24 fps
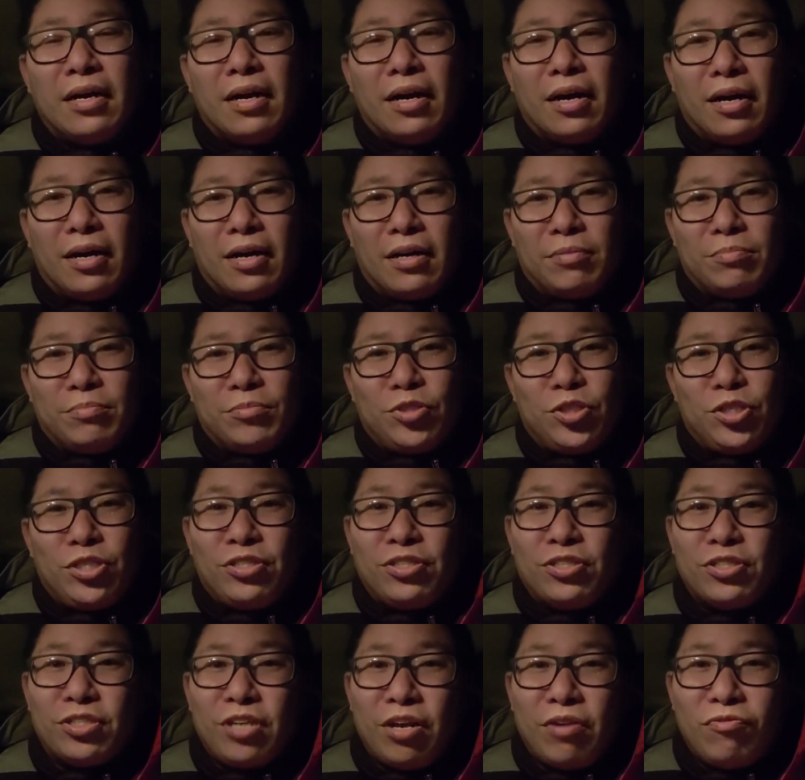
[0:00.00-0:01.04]
Um,
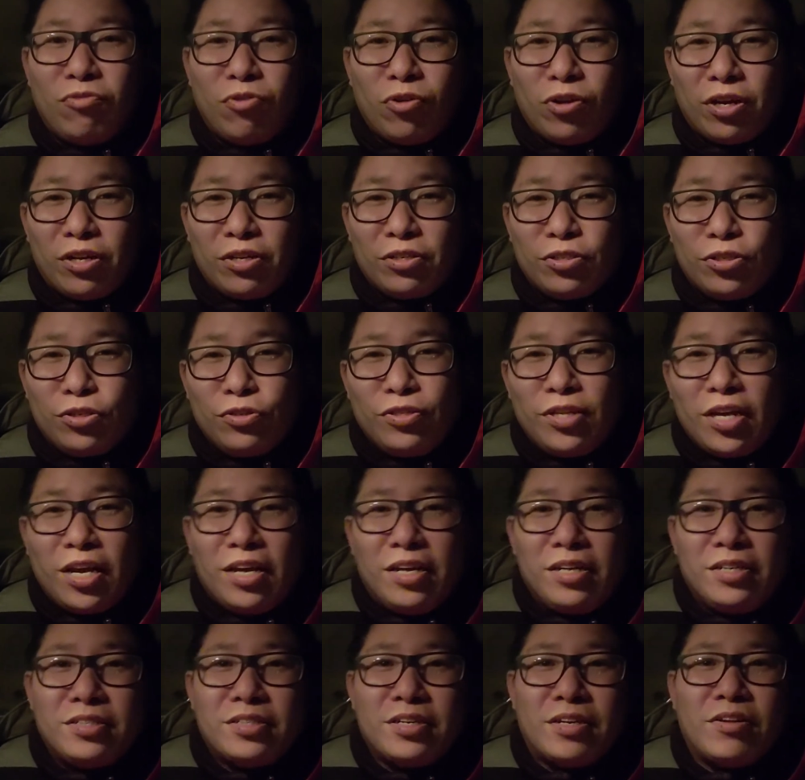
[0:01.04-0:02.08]
Jesus stayed for another two
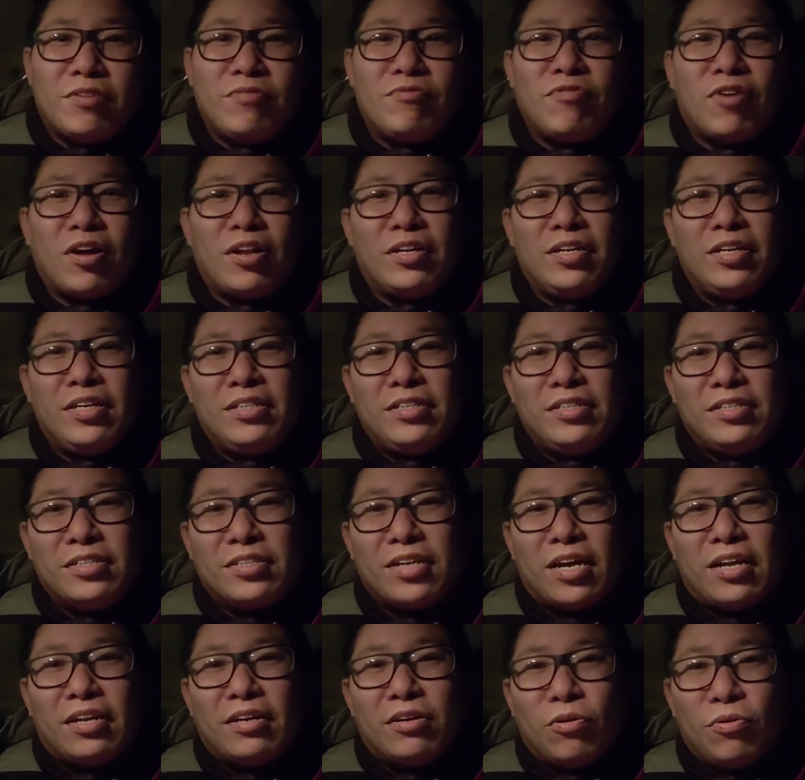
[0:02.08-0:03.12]
days, and then finally he
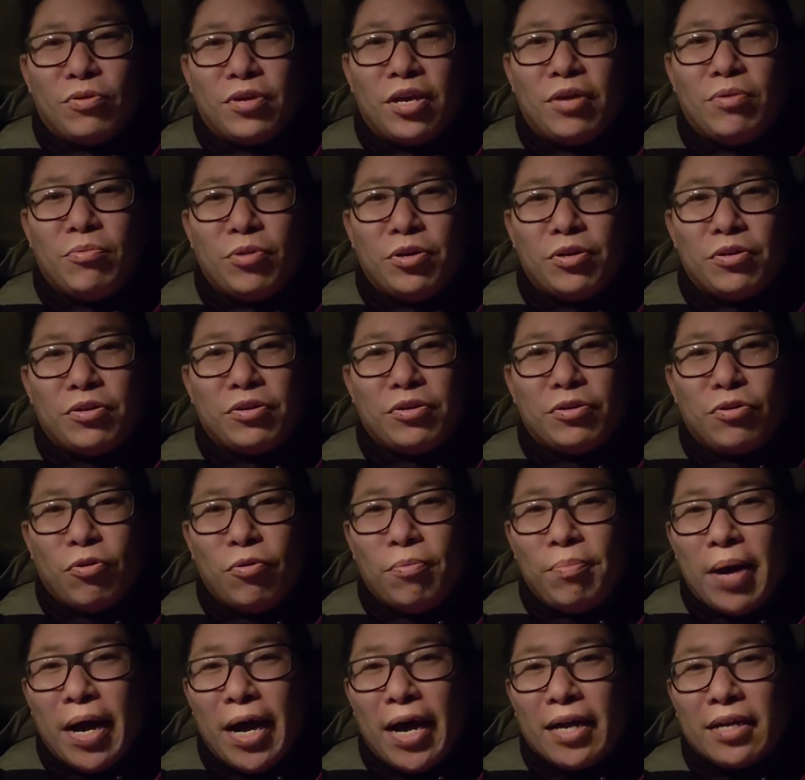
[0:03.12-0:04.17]
decided, okay, we're gonna go
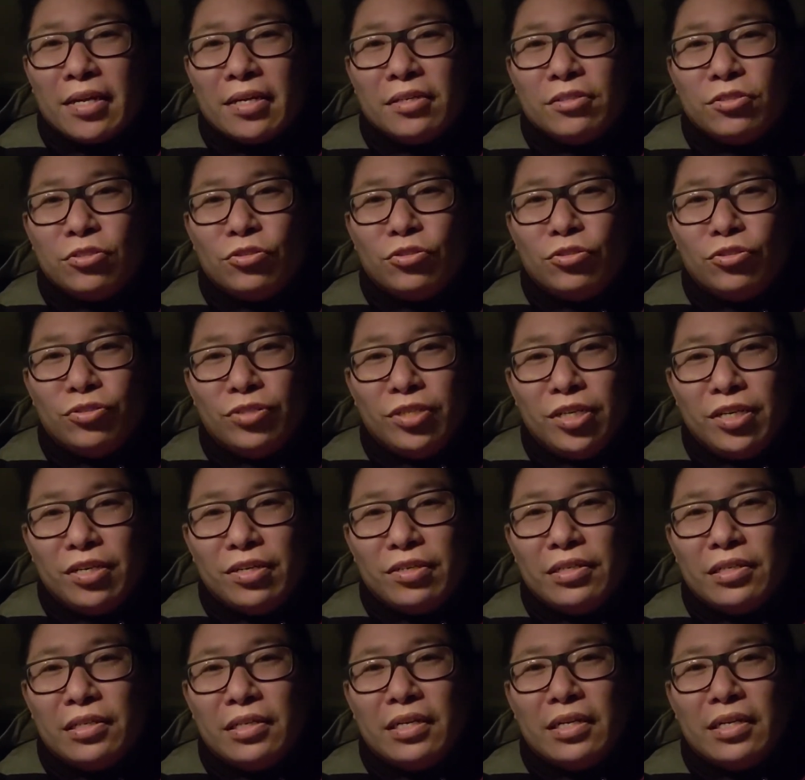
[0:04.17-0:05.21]
back to Judea,